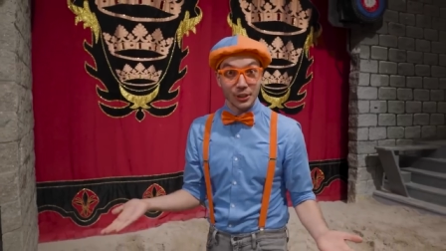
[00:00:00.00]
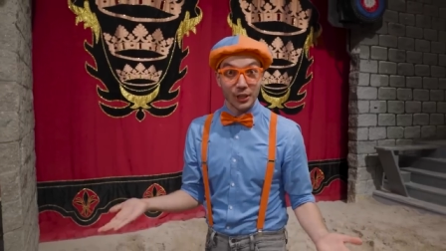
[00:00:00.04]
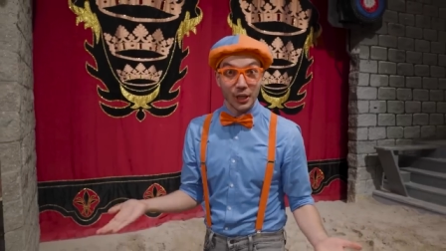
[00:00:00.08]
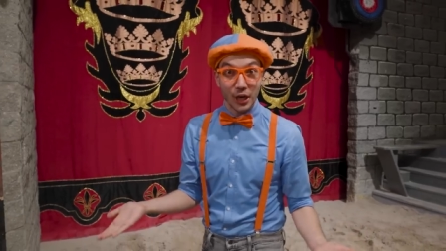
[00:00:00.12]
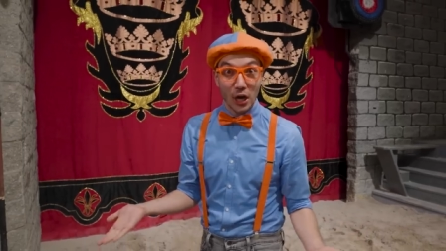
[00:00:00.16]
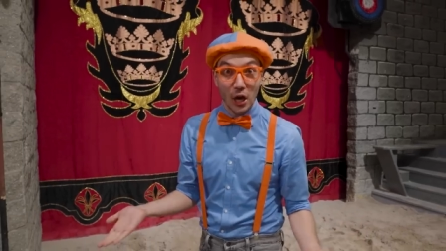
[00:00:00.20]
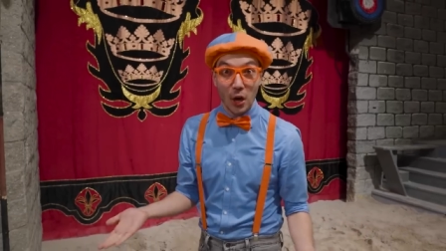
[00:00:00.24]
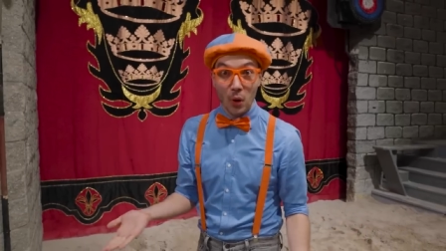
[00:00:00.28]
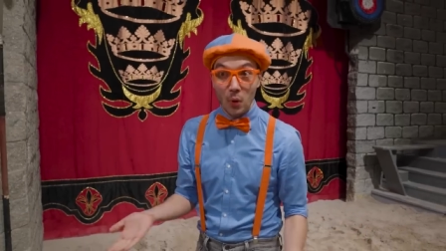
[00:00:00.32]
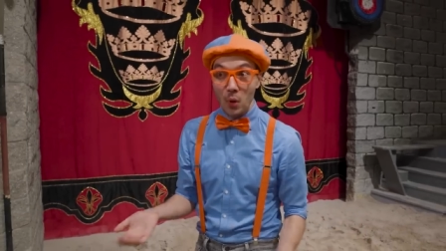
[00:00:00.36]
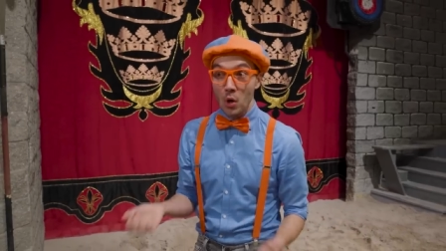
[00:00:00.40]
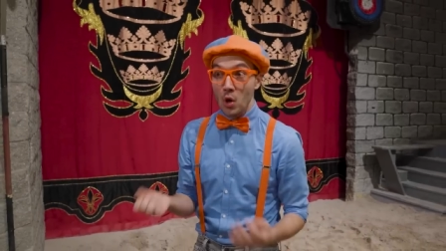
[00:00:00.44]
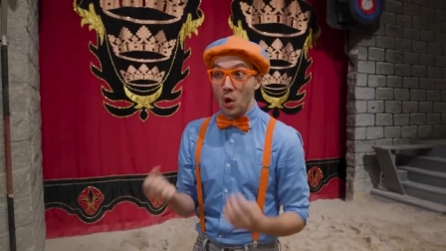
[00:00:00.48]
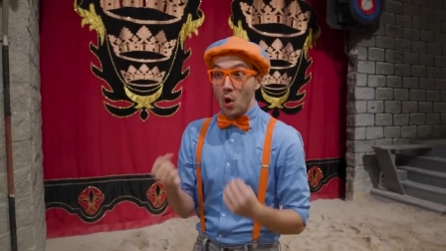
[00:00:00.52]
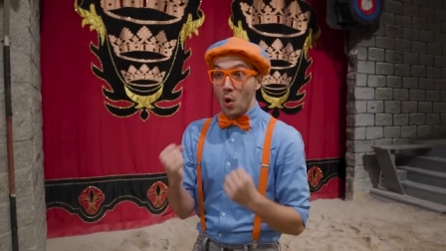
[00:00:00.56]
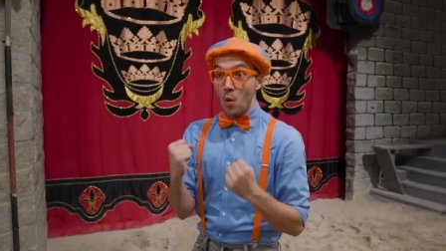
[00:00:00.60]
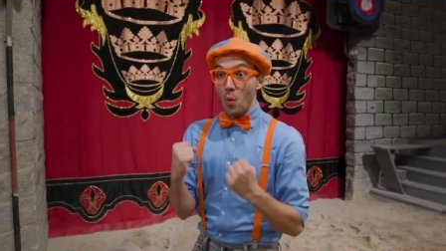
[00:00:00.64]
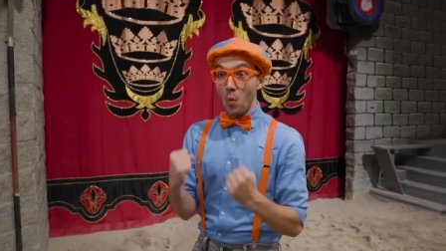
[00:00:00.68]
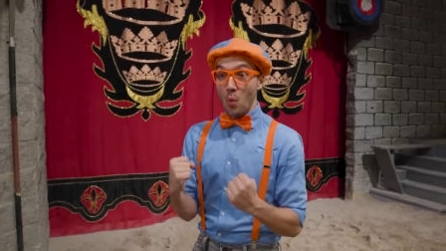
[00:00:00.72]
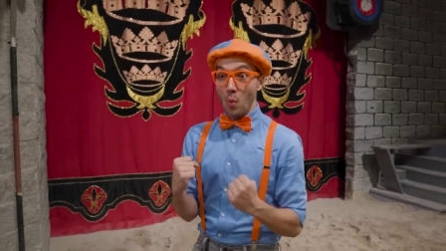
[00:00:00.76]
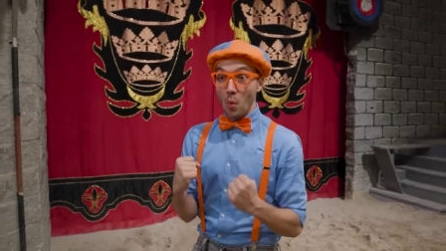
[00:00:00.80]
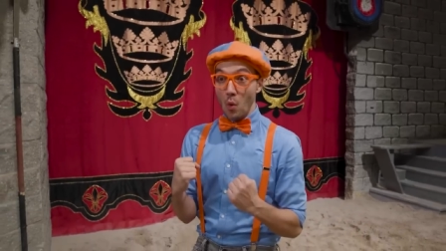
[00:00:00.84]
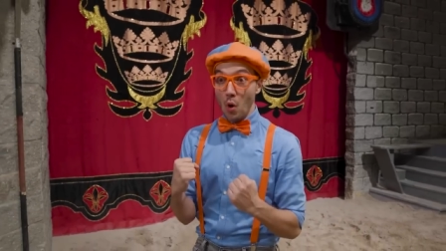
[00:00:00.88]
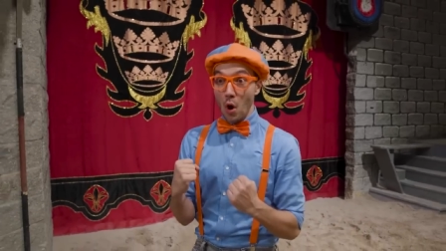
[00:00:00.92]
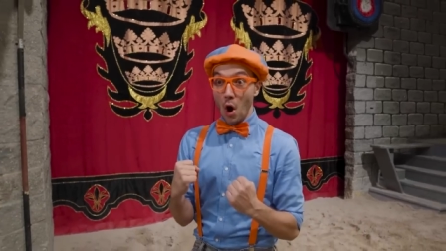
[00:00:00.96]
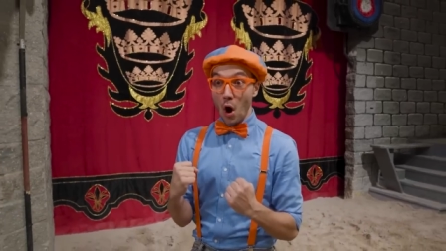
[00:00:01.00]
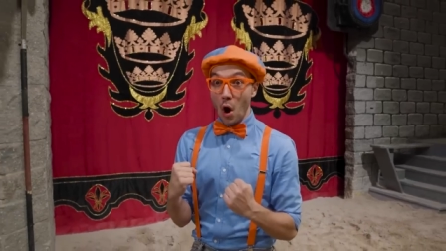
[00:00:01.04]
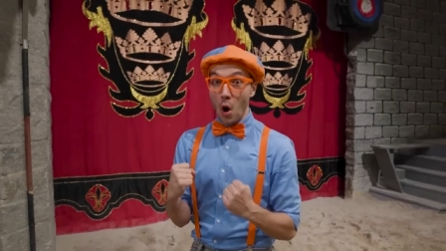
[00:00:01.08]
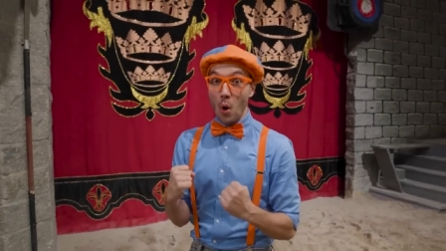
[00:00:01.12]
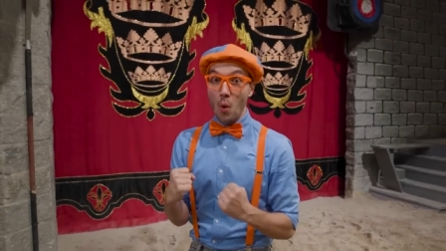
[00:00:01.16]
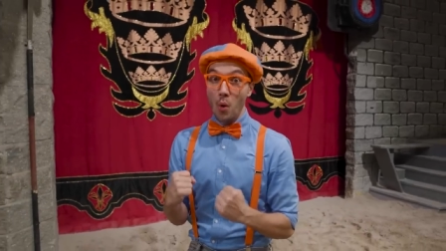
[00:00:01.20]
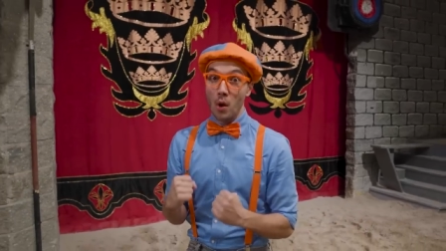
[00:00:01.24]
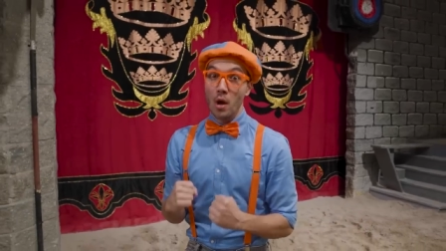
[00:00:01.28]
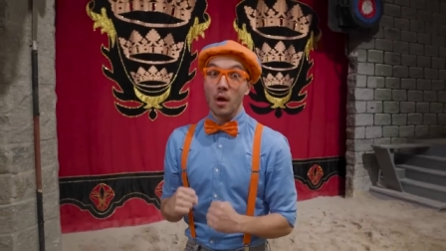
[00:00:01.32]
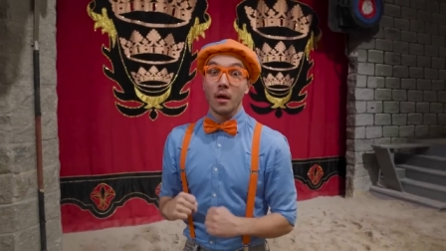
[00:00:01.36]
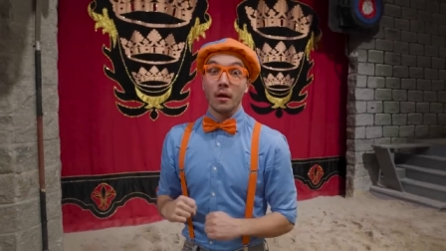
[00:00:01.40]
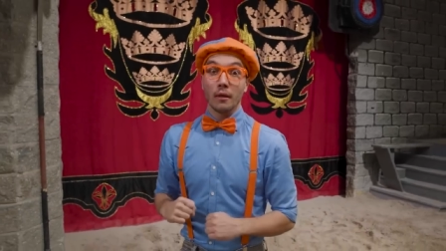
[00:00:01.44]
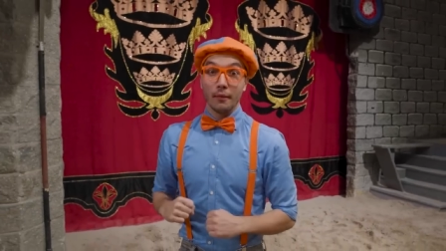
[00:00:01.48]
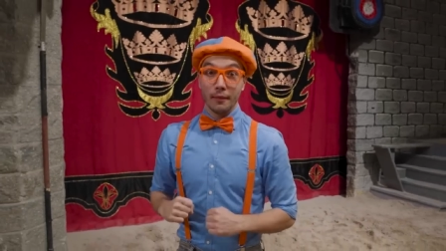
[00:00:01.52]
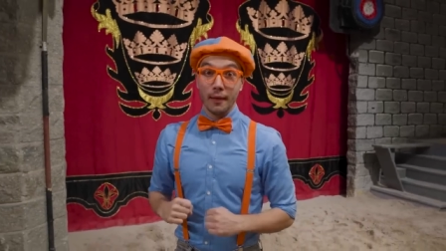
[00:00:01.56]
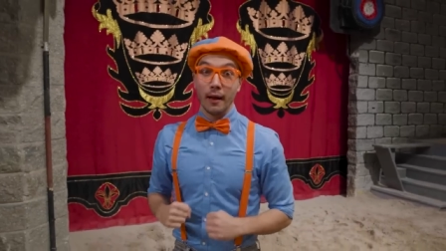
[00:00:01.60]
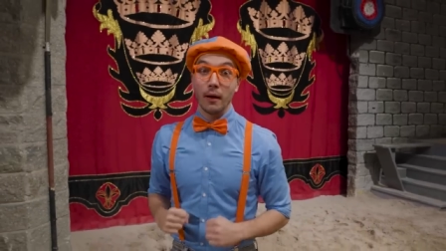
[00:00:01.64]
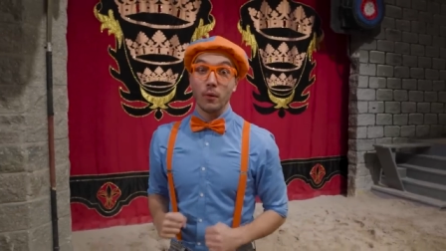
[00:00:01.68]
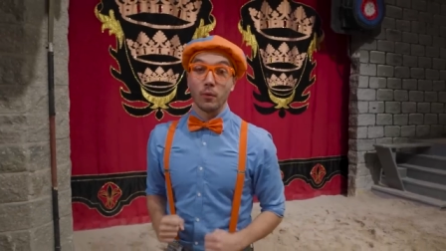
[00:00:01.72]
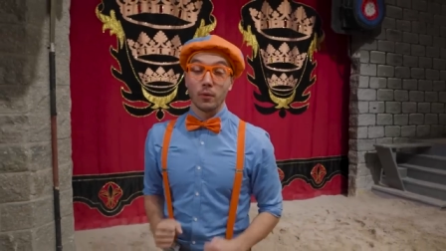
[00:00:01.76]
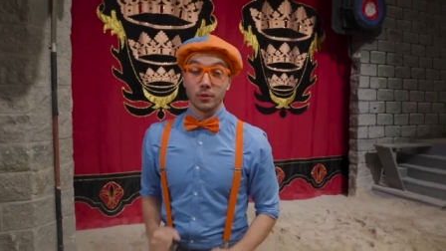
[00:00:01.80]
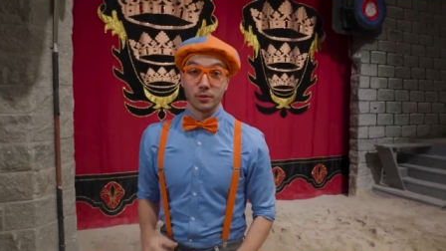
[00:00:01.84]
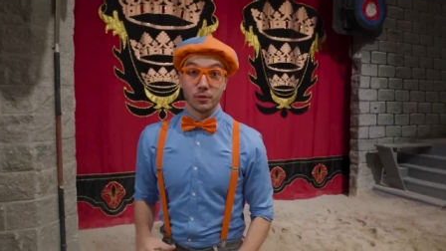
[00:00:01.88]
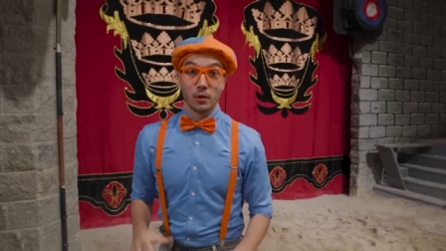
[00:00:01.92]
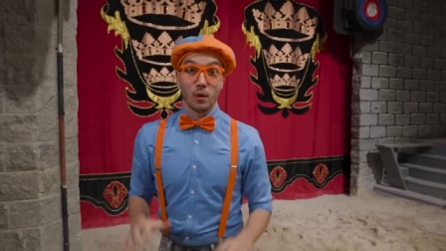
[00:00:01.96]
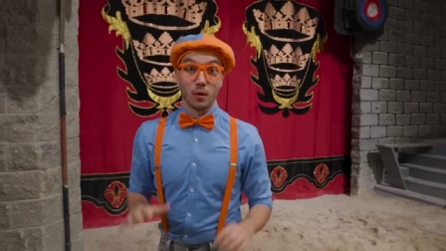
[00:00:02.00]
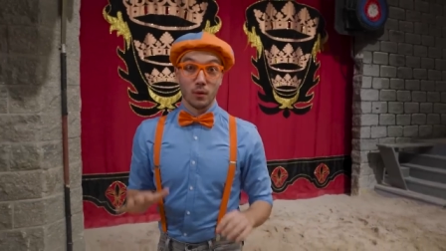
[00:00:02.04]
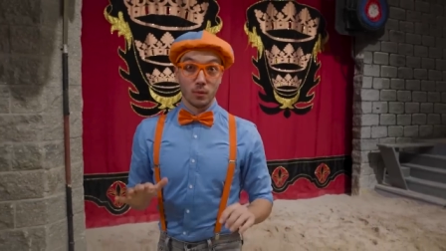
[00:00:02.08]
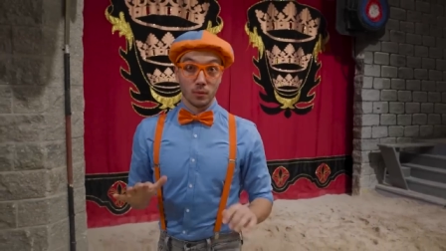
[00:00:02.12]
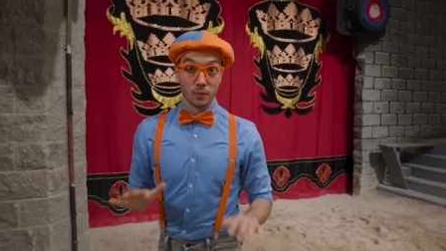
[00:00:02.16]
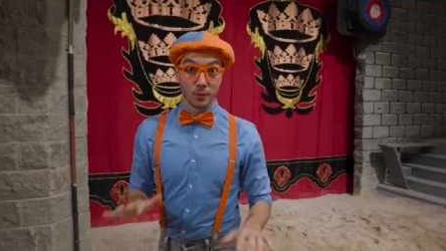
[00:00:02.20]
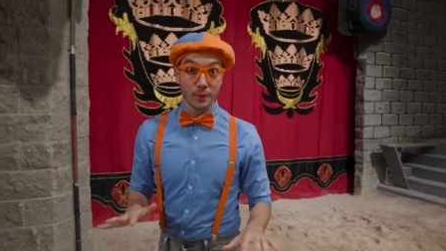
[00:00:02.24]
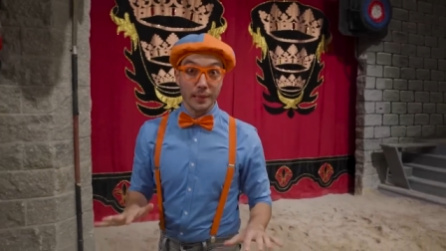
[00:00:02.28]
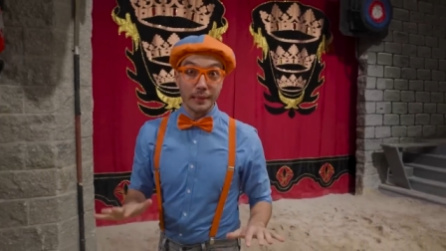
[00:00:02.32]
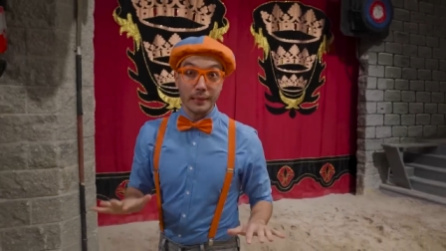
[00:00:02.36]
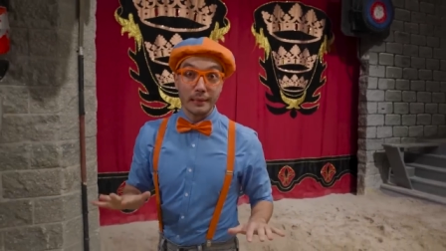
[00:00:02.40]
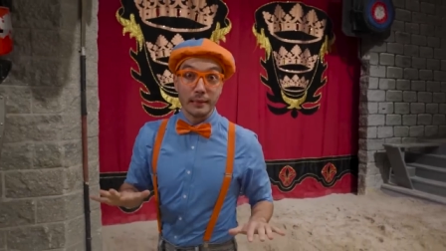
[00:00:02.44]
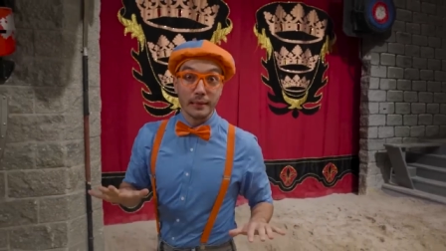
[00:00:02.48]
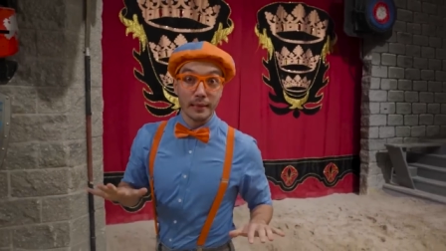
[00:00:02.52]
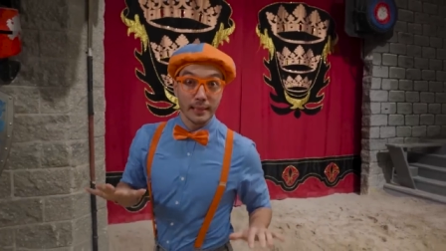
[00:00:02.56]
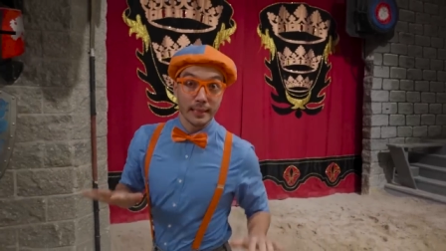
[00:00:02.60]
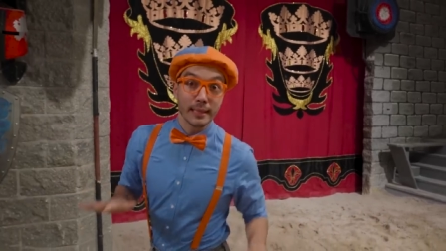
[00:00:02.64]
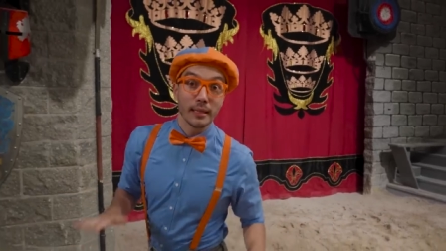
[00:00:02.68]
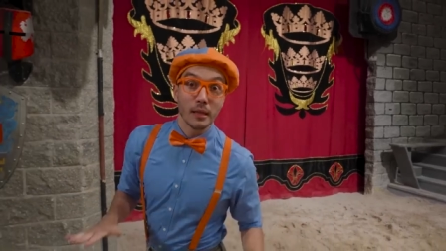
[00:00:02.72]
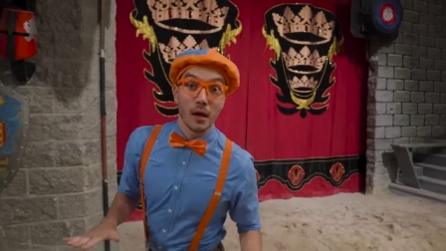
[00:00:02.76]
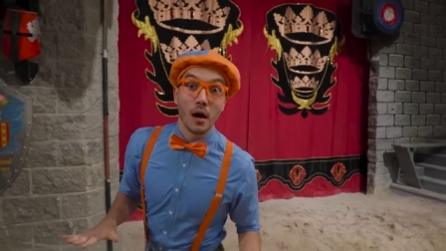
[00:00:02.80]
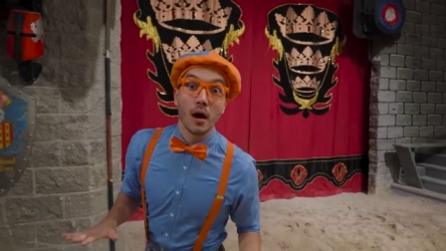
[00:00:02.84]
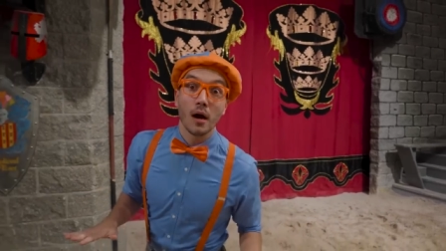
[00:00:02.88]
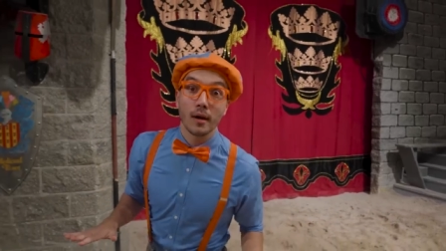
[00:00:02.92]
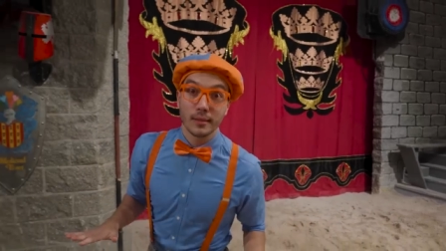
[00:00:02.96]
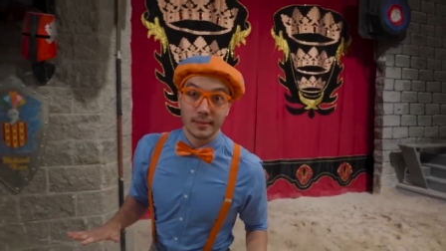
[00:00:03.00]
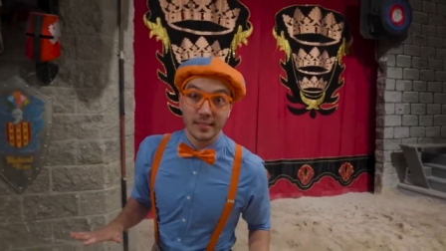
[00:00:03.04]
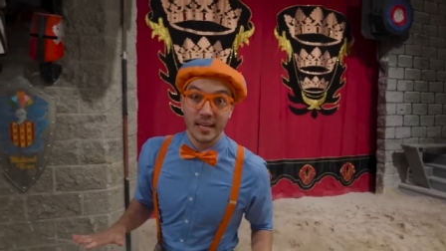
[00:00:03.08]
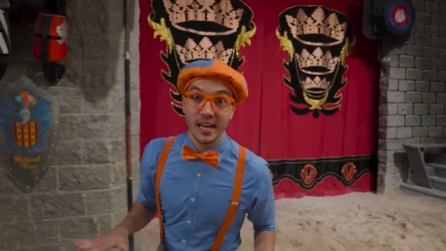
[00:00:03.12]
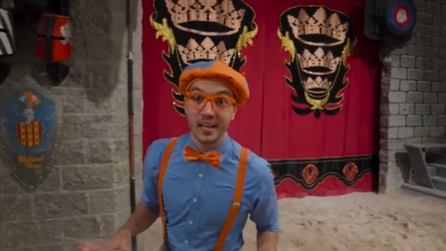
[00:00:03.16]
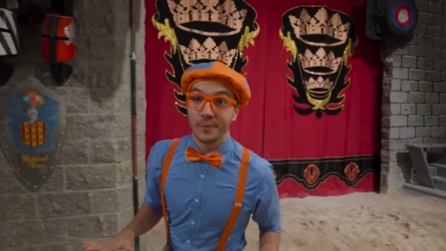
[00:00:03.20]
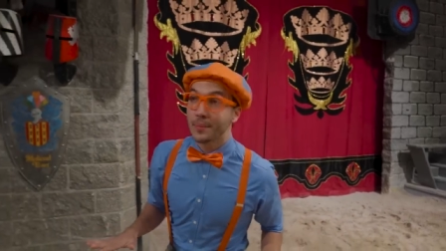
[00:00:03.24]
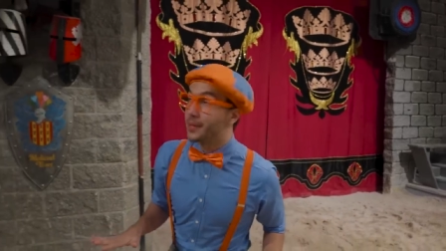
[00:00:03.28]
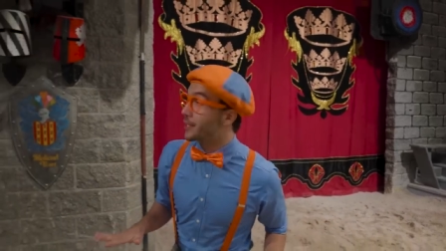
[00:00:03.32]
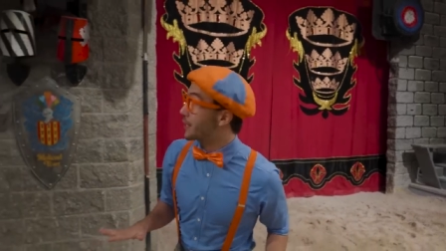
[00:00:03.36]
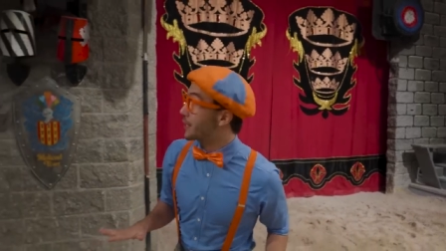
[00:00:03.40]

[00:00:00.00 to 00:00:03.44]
ago. Whoa, that was a really long time